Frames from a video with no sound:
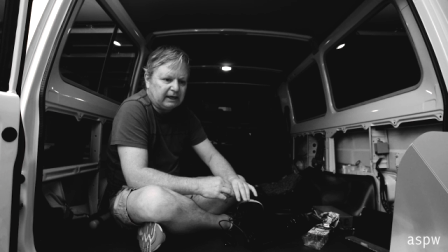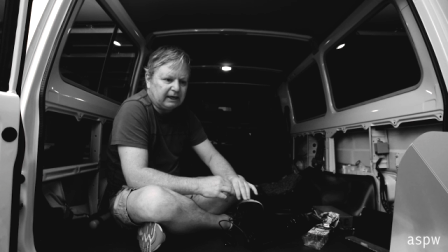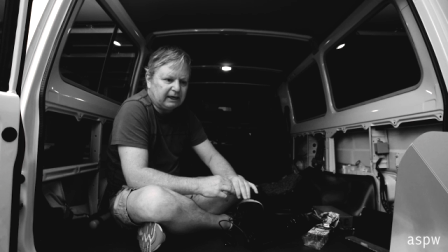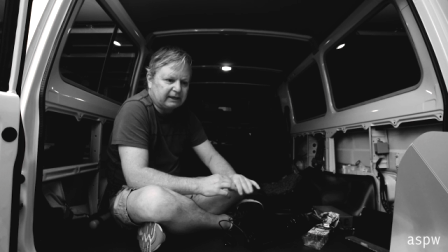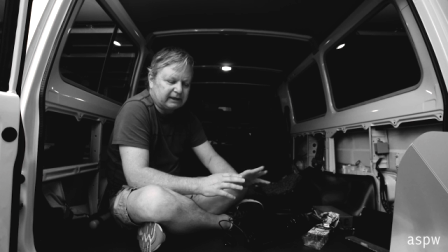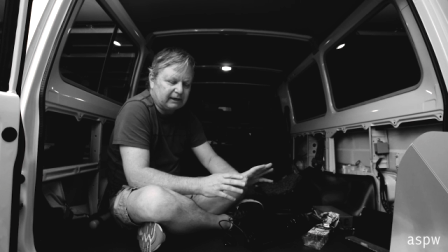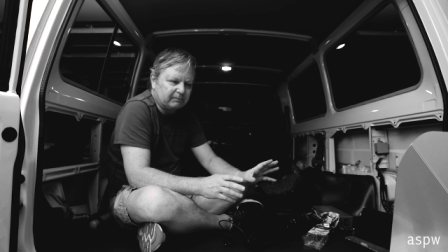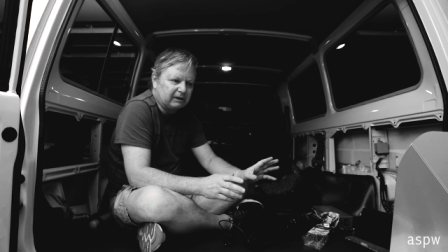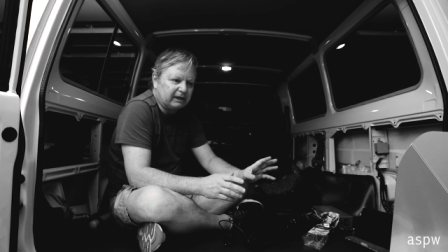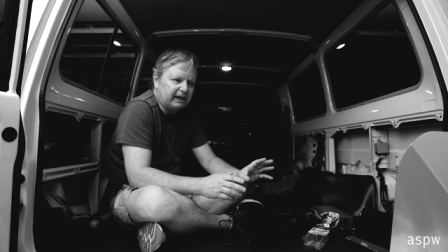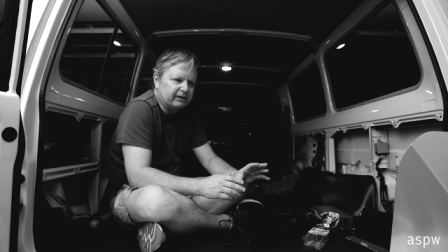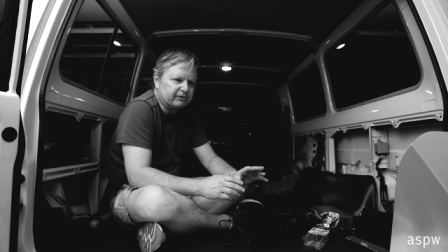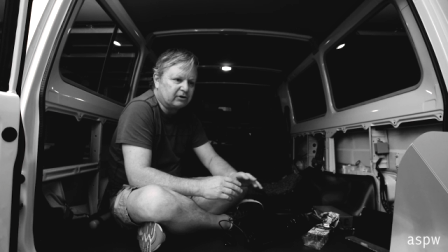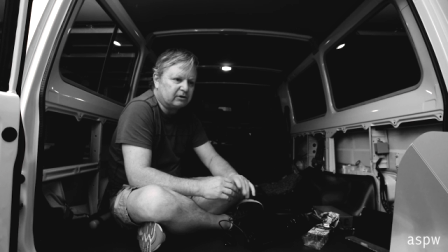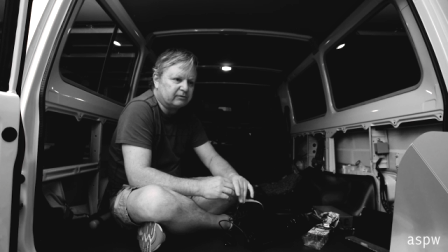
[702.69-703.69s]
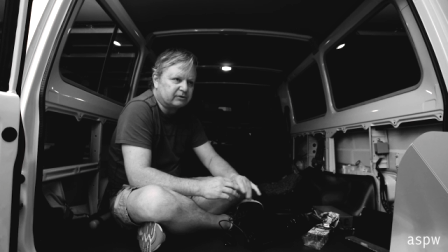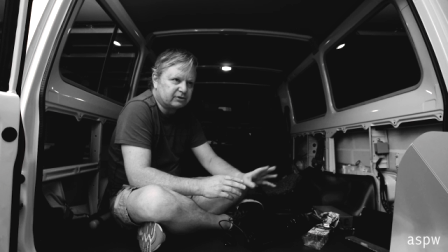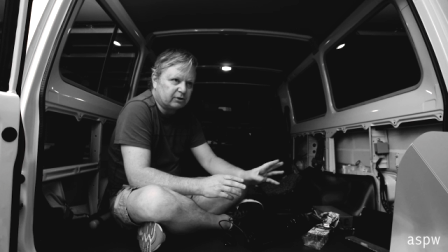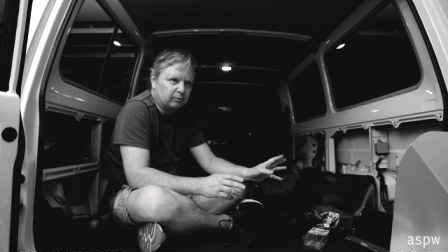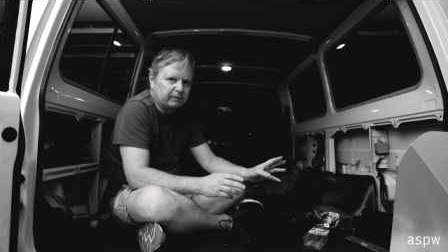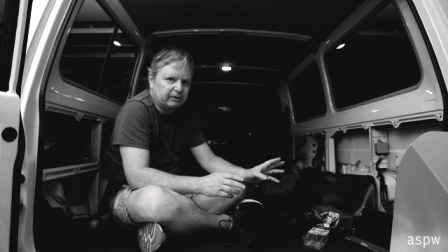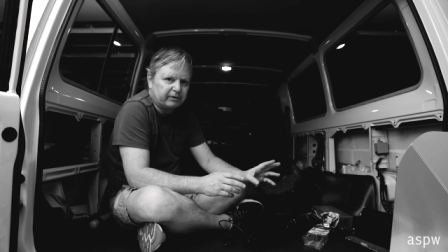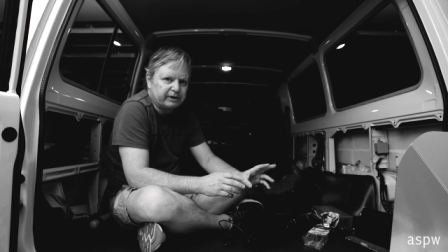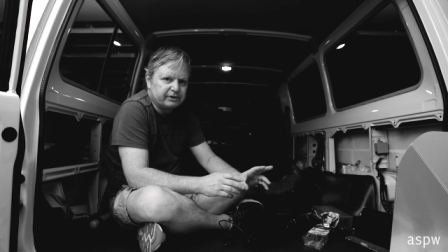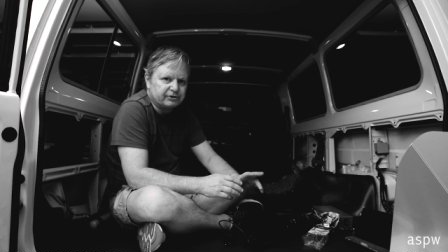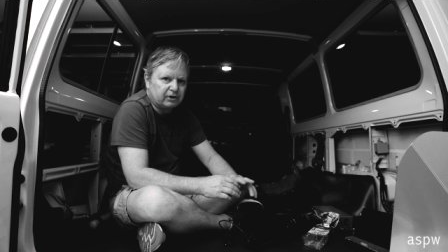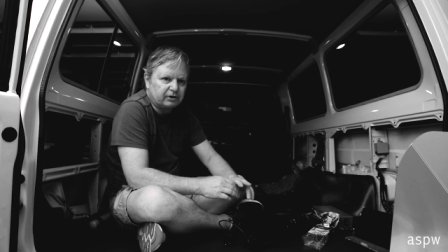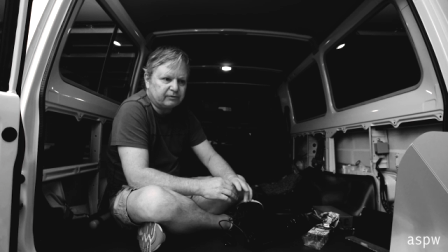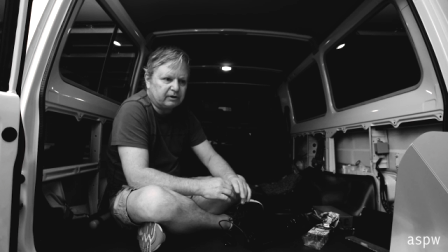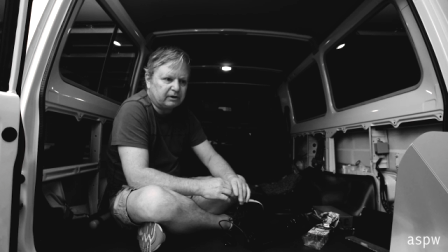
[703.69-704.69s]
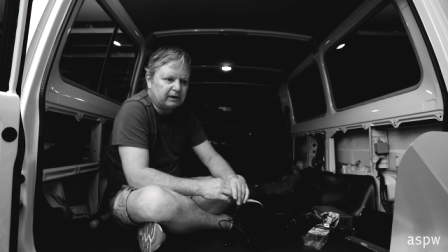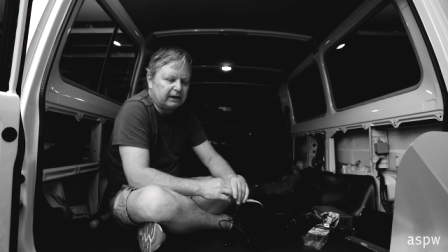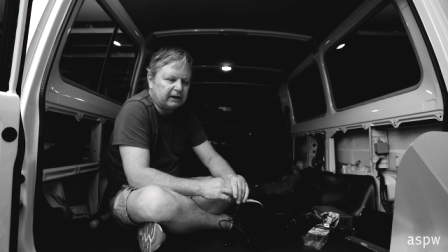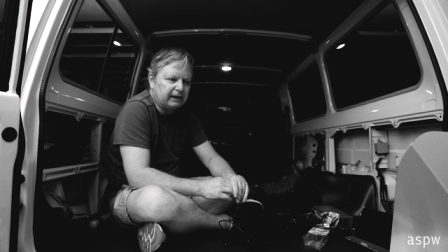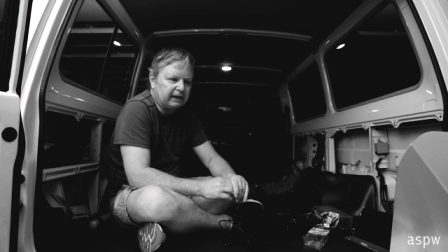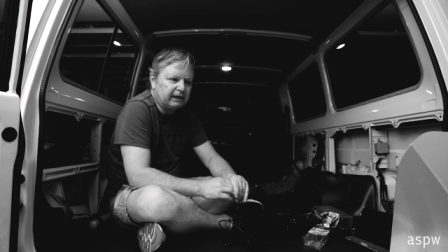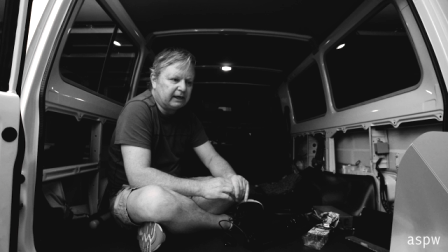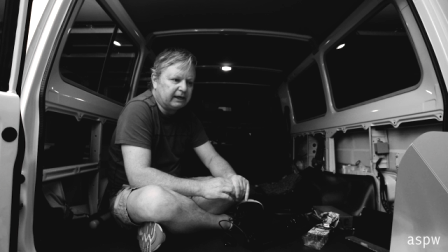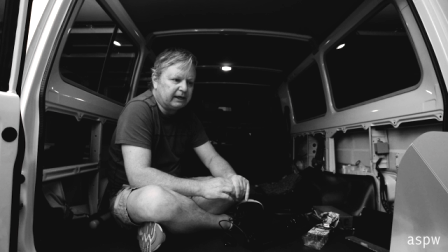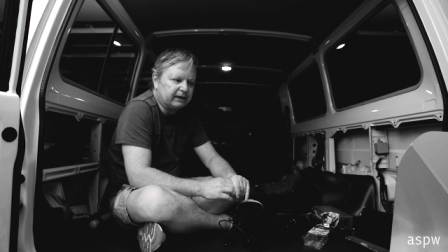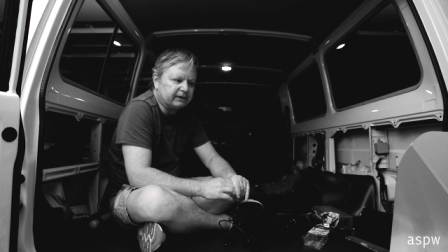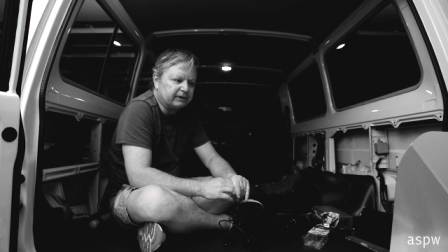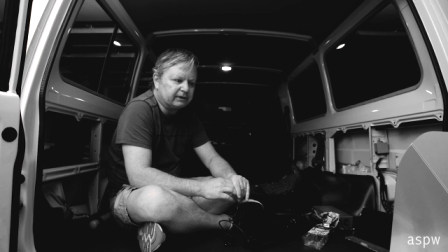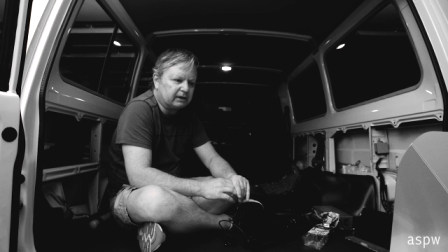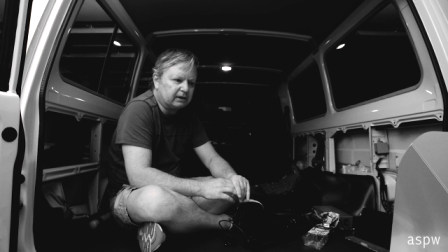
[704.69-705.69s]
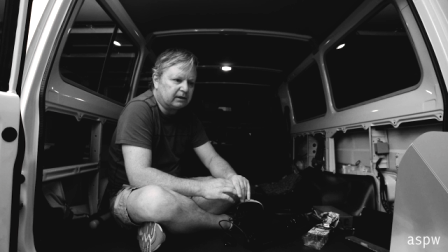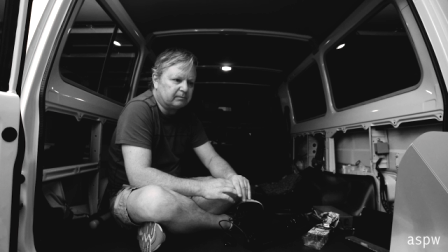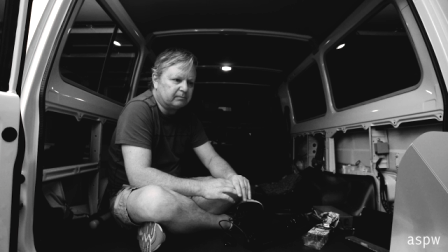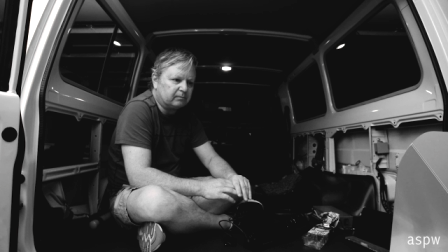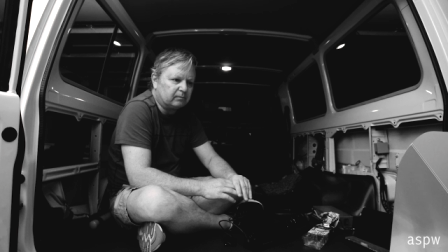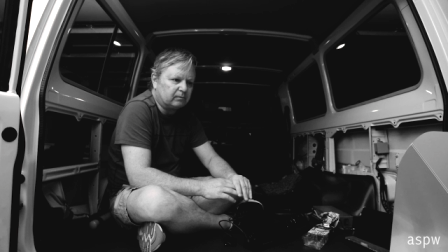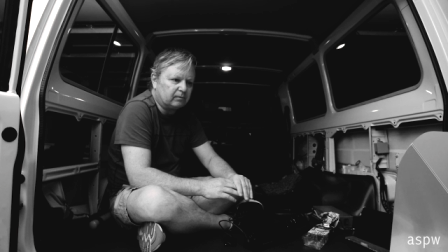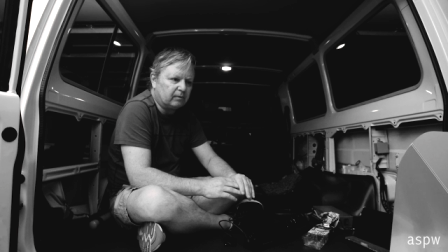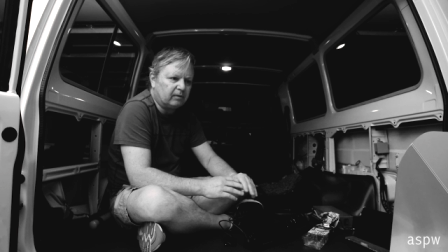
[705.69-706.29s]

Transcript: Uh, kept the Land Rover, sold my Range Rover, and um,